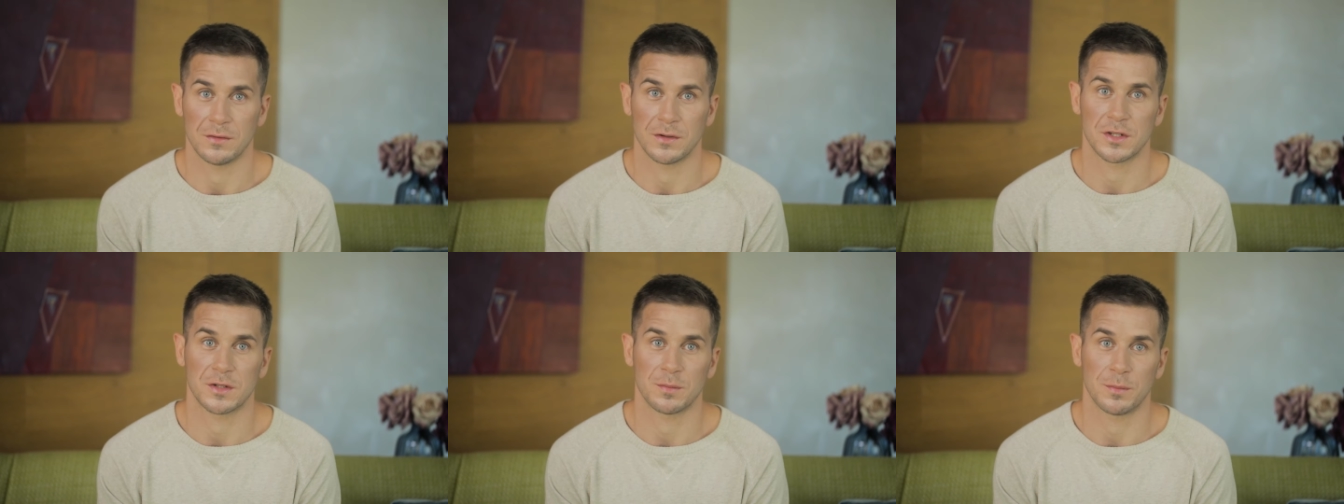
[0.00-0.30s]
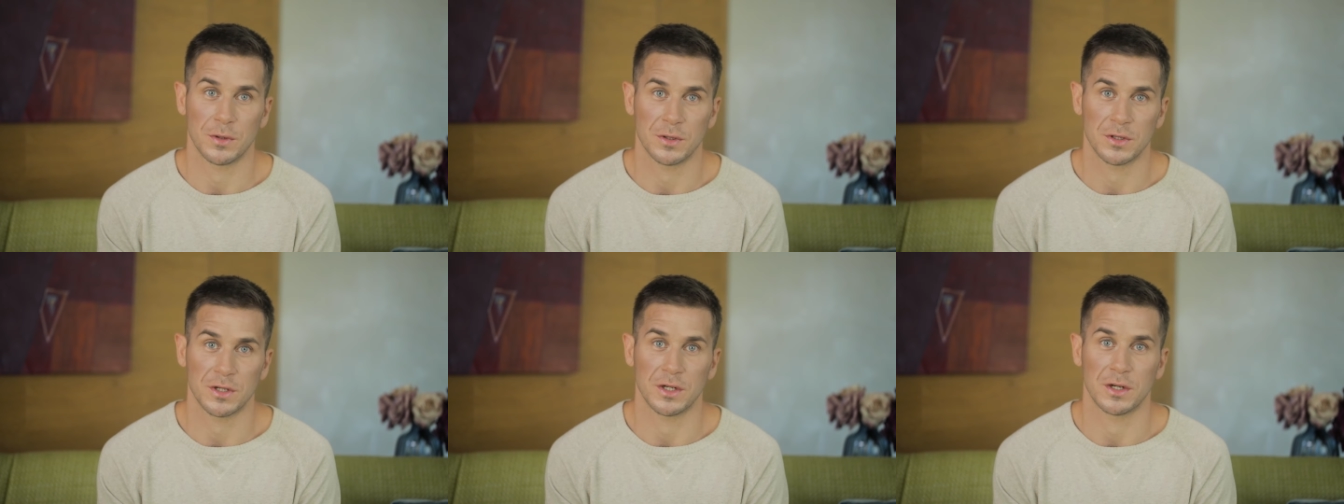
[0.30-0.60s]

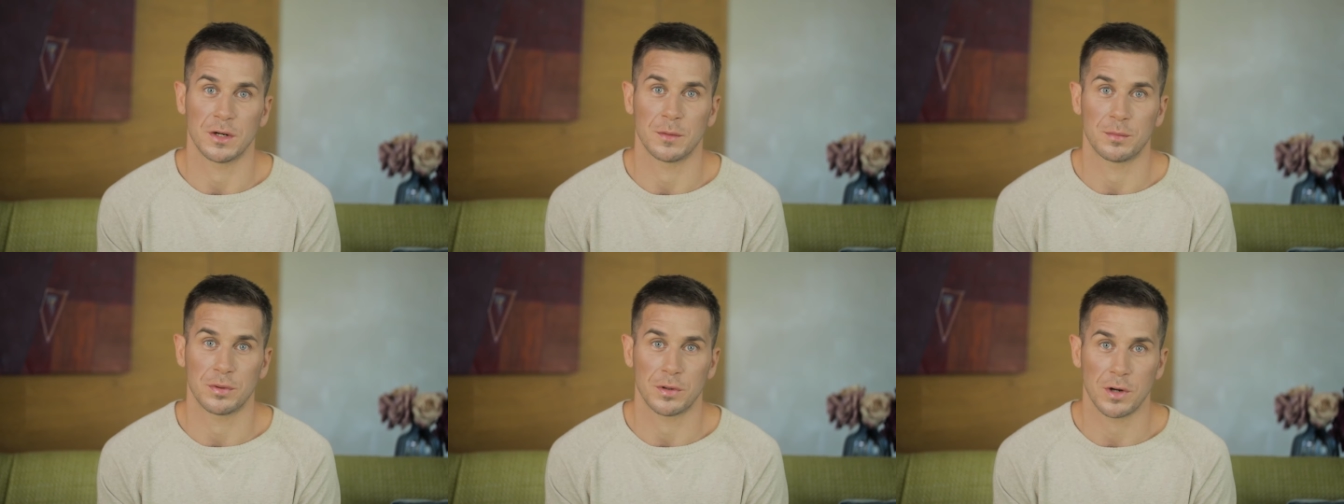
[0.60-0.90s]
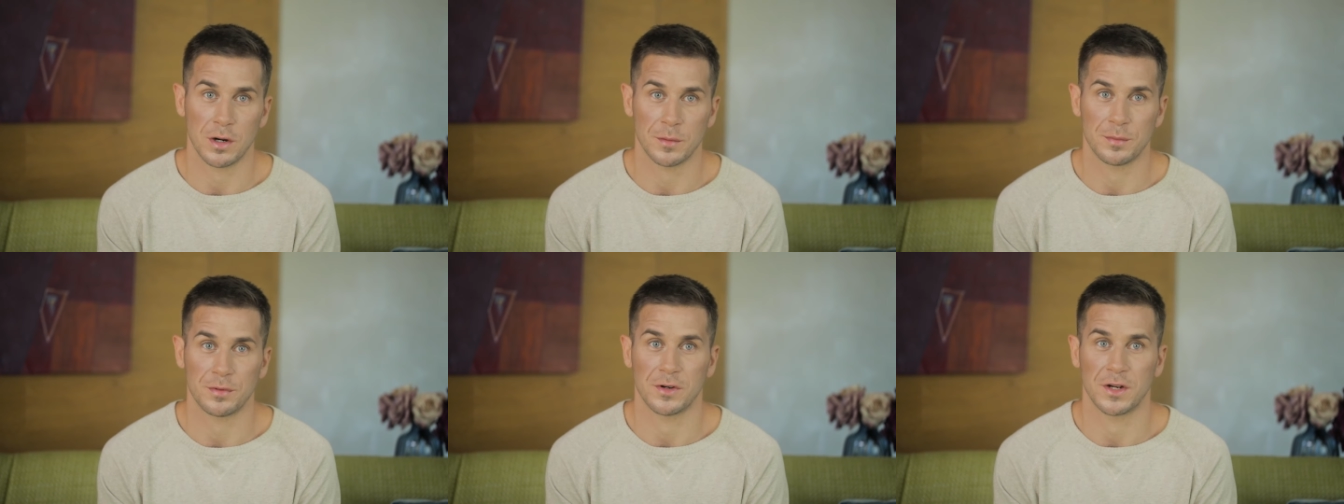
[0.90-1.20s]
responding
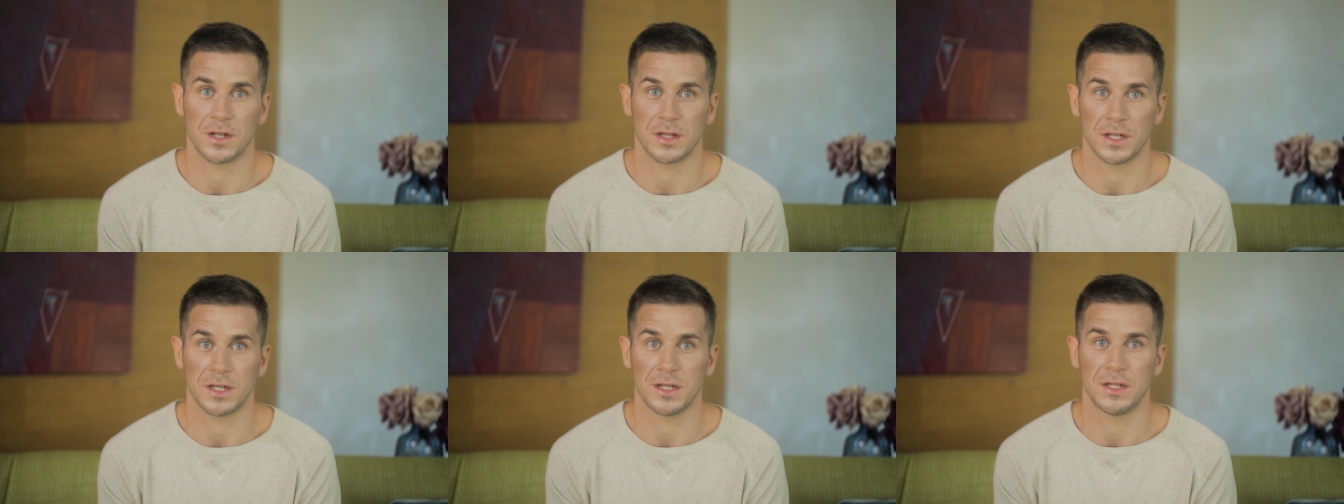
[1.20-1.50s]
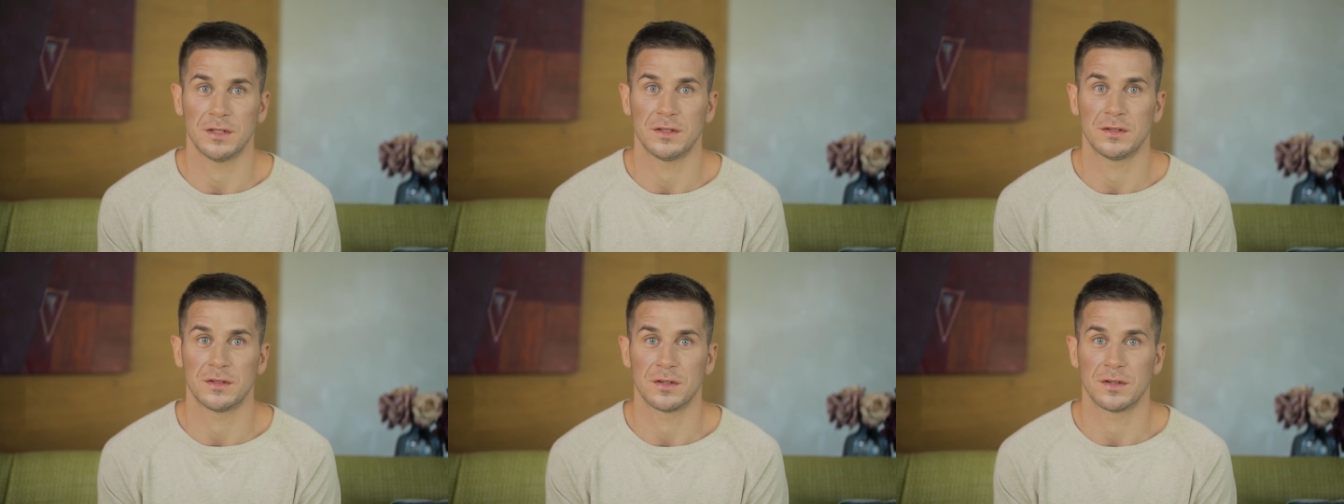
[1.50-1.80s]

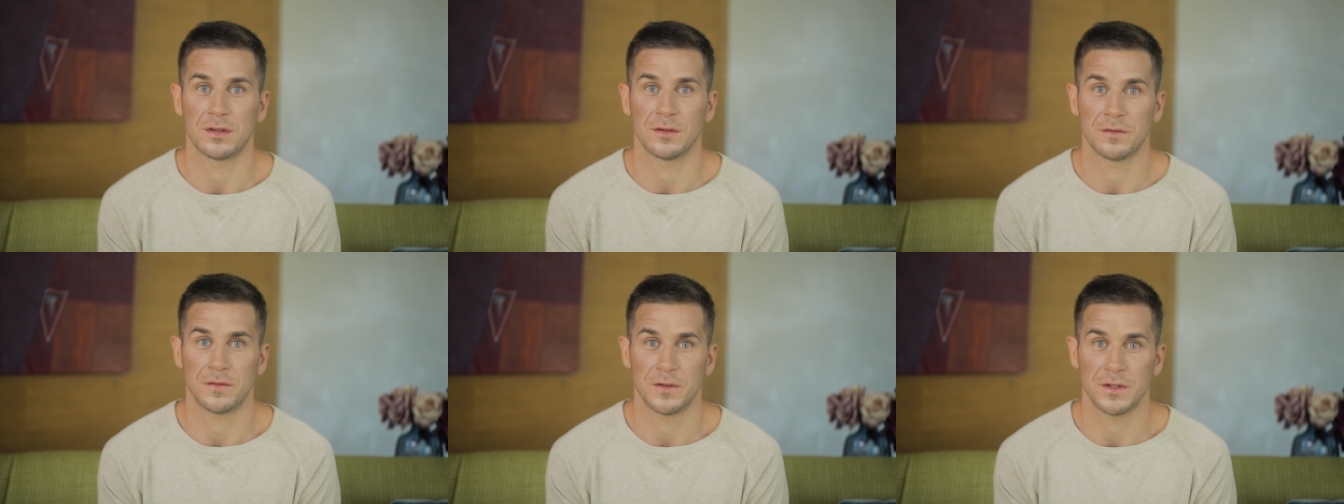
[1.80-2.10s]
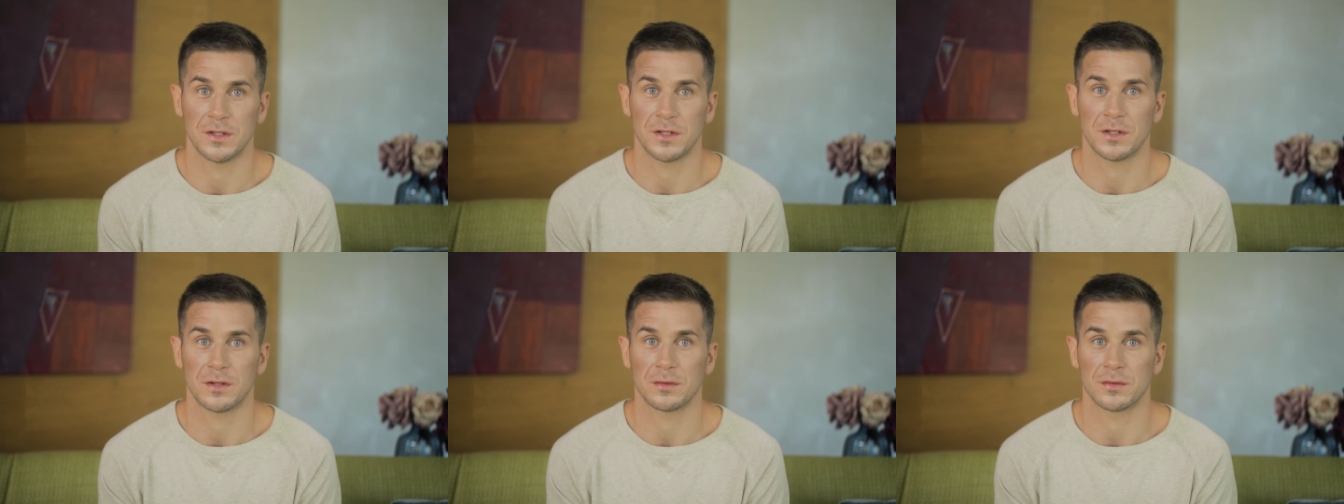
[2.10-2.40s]
appropriately to the
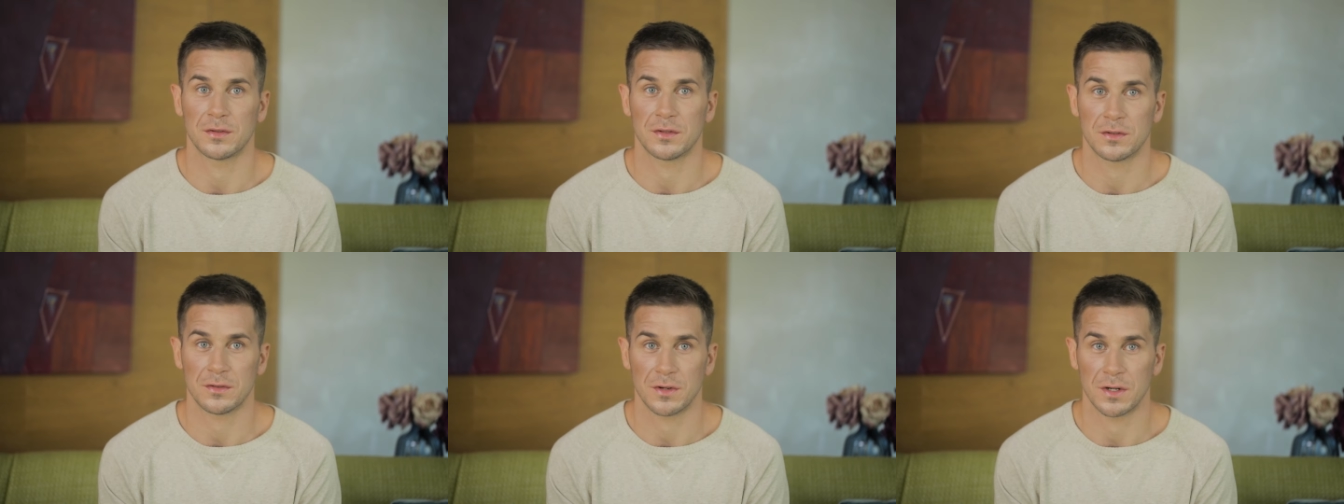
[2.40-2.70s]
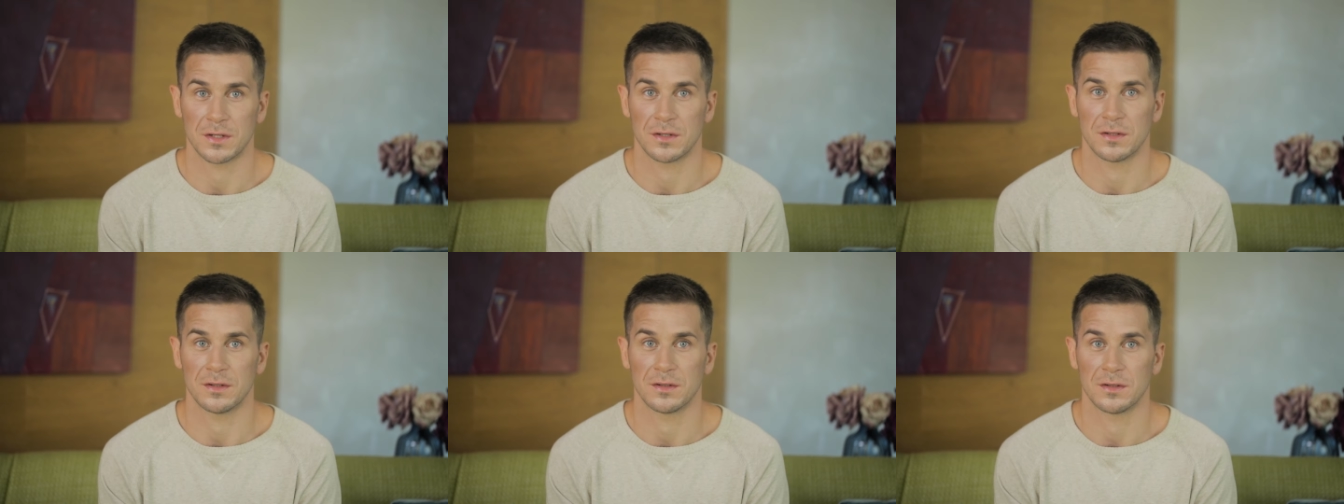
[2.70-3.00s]
physical
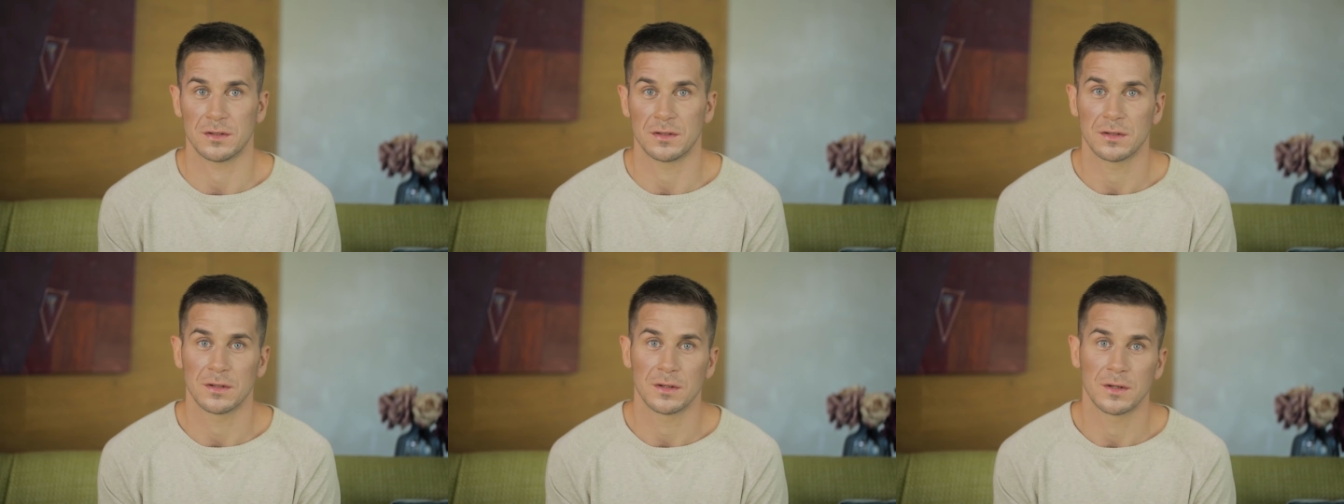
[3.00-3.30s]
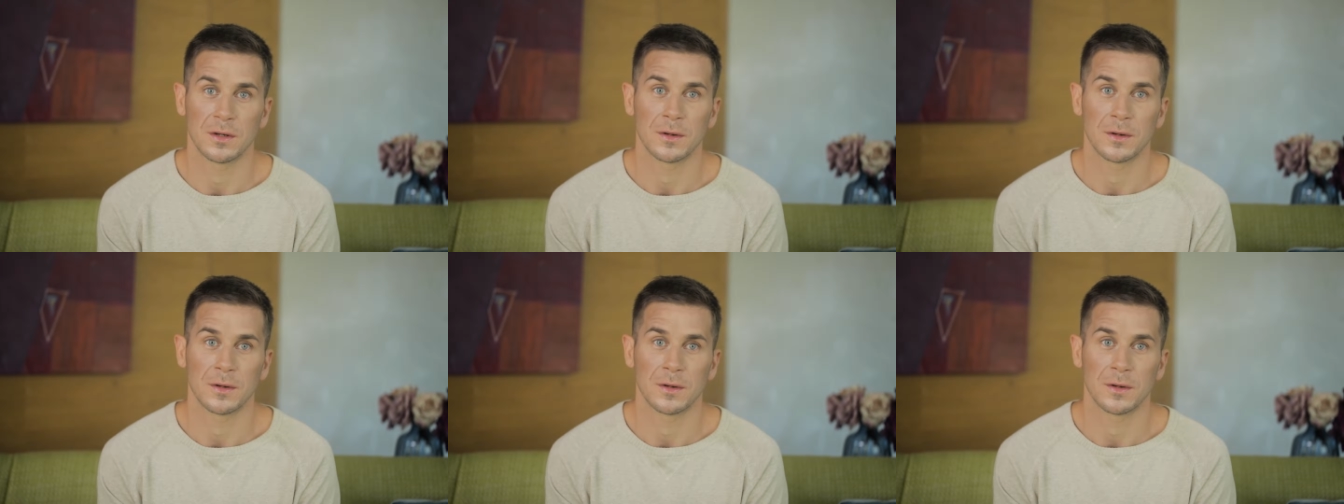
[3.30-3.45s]
stresses.